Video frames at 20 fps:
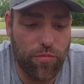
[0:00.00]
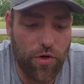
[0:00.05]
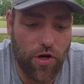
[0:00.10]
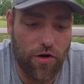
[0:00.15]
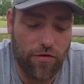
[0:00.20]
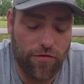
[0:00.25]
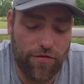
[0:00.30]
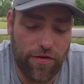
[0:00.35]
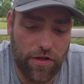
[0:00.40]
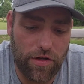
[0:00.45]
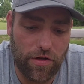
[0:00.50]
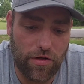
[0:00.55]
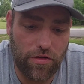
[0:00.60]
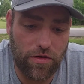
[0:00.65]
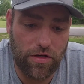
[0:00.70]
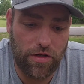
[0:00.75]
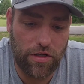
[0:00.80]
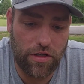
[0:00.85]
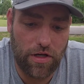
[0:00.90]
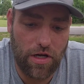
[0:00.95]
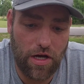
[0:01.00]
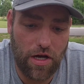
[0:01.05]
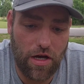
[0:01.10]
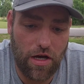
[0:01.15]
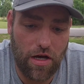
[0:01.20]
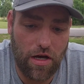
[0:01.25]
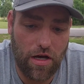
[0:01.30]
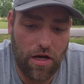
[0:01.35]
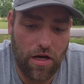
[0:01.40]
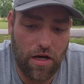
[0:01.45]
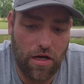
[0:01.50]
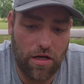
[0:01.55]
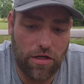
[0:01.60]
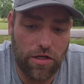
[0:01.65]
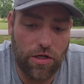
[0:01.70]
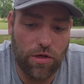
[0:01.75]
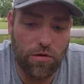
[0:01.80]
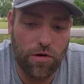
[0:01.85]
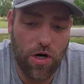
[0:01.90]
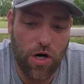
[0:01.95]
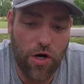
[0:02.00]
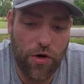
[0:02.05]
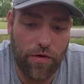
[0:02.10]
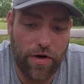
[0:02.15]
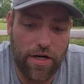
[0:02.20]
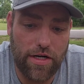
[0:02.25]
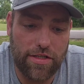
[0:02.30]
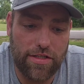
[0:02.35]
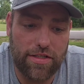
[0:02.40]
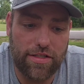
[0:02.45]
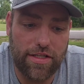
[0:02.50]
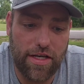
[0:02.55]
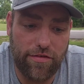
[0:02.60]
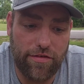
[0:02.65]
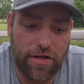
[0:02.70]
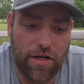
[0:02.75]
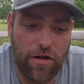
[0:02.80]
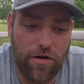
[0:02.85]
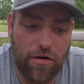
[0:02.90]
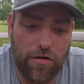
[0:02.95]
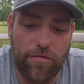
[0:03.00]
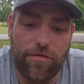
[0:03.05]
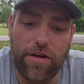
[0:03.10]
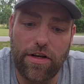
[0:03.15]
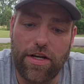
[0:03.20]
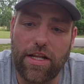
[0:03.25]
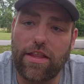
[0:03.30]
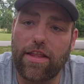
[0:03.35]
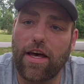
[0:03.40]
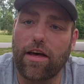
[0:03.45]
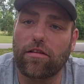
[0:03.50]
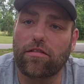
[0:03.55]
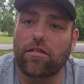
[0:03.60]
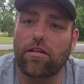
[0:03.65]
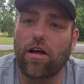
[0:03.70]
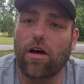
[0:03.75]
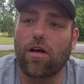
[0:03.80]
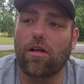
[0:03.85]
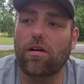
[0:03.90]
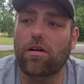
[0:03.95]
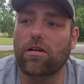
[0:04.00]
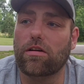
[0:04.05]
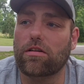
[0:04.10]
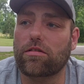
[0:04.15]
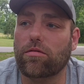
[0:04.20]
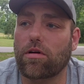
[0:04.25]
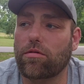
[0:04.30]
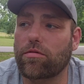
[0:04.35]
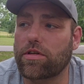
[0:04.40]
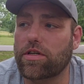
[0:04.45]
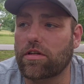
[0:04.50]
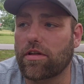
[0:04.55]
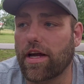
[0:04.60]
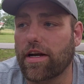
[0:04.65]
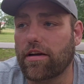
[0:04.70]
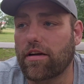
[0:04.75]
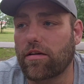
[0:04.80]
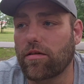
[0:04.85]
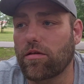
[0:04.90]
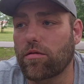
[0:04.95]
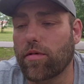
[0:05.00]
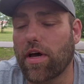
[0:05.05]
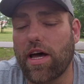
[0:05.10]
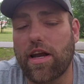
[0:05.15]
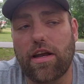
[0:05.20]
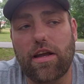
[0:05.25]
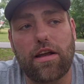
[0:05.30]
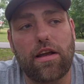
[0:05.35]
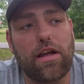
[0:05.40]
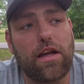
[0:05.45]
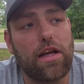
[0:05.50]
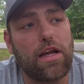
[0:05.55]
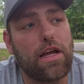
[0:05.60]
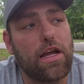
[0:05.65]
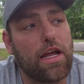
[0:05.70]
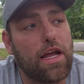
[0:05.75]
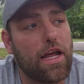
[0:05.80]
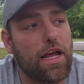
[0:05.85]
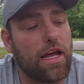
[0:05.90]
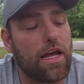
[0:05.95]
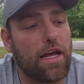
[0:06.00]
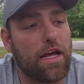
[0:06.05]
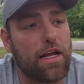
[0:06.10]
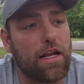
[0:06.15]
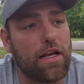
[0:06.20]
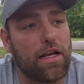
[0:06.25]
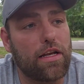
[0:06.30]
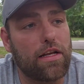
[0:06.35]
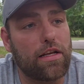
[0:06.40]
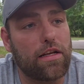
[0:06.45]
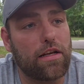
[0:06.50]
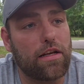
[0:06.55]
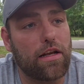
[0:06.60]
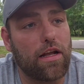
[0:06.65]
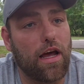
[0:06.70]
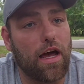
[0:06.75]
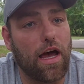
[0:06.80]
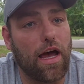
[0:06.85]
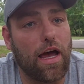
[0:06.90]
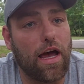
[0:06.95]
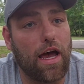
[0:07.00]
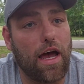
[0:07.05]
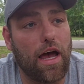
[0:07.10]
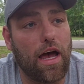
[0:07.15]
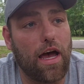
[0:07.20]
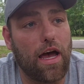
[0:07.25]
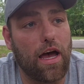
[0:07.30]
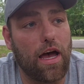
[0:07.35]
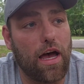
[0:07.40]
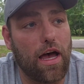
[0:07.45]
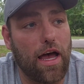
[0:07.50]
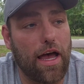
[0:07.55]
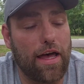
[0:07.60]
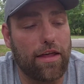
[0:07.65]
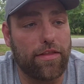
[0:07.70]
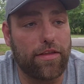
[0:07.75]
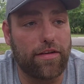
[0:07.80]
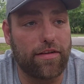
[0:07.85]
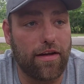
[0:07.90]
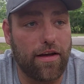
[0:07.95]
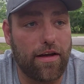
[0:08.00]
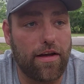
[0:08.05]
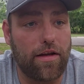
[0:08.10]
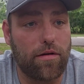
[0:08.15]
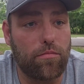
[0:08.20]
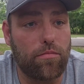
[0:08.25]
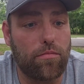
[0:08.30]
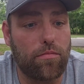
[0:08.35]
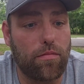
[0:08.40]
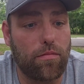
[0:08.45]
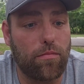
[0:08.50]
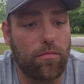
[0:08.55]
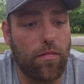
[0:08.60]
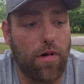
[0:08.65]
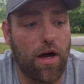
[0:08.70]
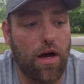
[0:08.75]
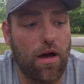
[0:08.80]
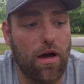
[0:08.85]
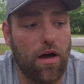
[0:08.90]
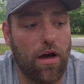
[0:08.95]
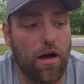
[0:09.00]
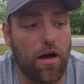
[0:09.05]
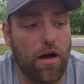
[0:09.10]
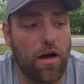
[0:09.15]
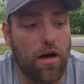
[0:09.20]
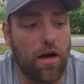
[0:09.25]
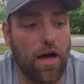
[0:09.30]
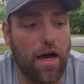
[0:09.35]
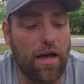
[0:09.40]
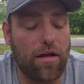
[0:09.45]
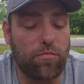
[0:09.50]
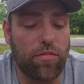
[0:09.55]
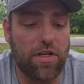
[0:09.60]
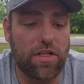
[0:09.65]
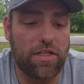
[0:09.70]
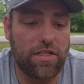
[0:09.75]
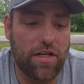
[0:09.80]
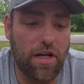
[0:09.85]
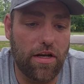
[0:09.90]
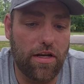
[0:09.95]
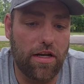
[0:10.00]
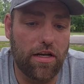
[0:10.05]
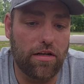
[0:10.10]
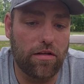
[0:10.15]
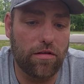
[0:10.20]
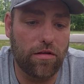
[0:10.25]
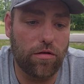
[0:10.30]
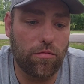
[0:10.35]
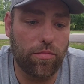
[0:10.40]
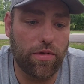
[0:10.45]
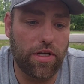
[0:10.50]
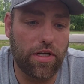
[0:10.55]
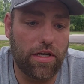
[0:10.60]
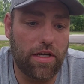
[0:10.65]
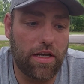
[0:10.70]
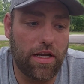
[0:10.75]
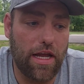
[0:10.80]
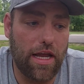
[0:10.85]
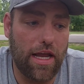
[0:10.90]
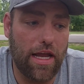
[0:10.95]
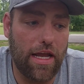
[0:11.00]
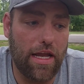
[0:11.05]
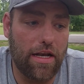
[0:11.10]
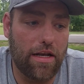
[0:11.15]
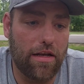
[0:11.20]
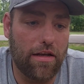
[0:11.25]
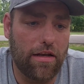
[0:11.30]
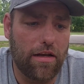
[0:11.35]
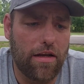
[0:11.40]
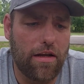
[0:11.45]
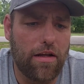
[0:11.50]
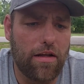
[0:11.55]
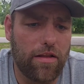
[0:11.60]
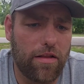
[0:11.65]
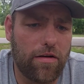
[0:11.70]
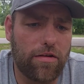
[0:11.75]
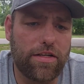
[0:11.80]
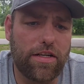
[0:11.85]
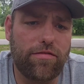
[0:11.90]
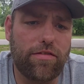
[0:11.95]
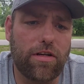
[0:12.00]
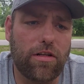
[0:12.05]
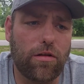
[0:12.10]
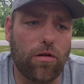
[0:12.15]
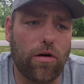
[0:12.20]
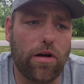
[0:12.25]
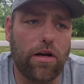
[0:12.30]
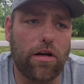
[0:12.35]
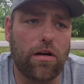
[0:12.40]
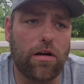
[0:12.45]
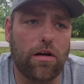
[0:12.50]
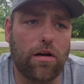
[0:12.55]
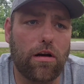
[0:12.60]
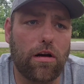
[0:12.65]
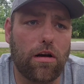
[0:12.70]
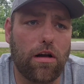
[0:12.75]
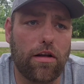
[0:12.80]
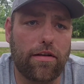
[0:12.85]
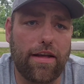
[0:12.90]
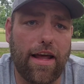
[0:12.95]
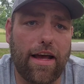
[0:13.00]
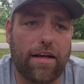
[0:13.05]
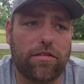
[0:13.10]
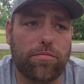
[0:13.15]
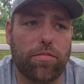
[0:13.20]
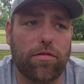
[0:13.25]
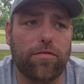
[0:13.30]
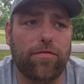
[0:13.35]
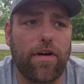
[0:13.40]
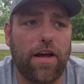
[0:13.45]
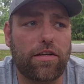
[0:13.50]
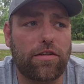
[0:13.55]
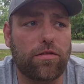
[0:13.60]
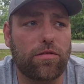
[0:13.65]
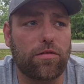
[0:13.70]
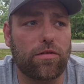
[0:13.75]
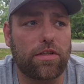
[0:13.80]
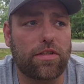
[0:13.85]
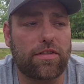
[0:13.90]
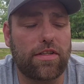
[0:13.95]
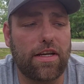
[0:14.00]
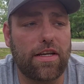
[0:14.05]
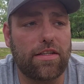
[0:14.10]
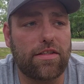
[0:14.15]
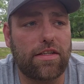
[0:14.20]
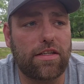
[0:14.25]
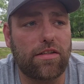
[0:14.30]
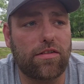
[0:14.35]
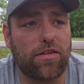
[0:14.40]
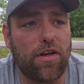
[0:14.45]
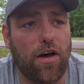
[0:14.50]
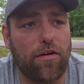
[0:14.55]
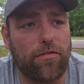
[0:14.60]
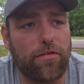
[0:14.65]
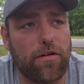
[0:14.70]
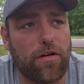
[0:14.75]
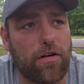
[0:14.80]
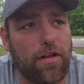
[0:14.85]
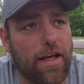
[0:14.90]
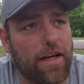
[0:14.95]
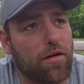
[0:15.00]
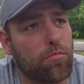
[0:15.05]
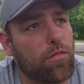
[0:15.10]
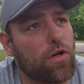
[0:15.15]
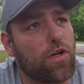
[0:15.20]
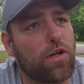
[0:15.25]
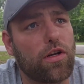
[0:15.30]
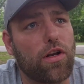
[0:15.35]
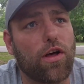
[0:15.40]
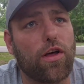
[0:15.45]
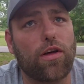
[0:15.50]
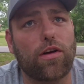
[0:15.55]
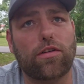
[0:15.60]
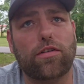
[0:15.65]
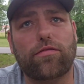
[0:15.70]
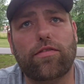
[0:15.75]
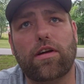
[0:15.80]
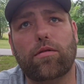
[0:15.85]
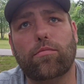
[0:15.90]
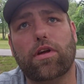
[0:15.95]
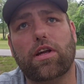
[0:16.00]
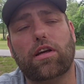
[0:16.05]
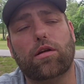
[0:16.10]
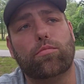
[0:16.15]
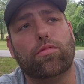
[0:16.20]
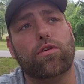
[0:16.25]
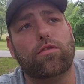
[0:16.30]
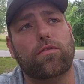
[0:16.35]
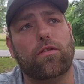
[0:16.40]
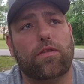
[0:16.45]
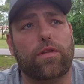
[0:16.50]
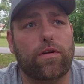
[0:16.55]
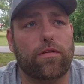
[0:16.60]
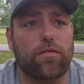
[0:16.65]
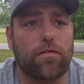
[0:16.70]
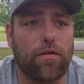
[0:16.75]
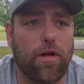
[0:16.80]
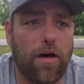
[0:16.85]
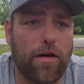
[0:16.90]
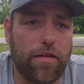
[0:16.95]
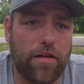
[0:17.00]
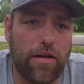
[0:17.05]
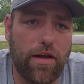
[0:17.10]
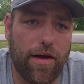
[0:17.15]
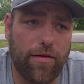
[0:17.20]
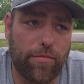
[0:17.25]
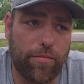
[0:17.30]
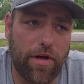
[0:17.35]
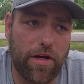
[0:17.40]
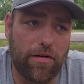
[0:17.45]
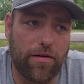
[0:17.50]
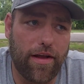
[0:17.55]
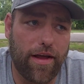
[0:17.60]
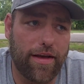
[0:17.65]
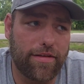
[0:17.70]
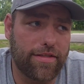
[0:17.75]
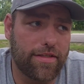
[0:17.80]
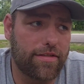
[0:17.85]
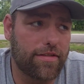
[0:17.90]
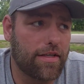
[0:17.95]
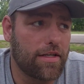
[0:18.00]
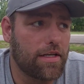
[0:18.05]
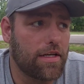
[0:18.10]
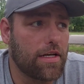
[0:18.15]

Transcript: Butterfield, you owe us $750,000. What would you like to do about it?" And at the time, I had been studying a little bit, and there's even a lawyer, a tax professional, that says he was offering like $1 million if anybody could prove that there's a law that you have to pay your taxes.